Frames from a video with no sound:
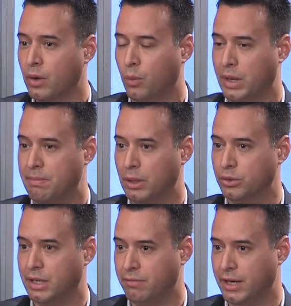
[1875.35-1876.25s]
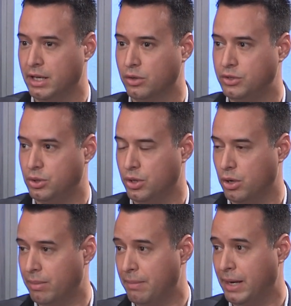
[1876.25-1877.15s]
we built a video
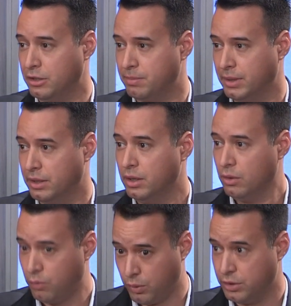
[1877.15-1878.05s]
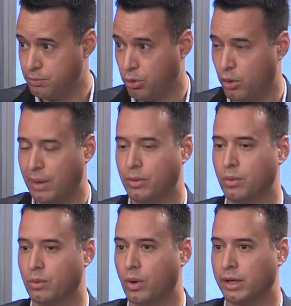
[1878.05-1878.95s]
studio in my basement for this program that
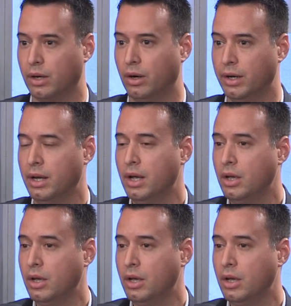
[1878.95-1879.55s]
we're working on.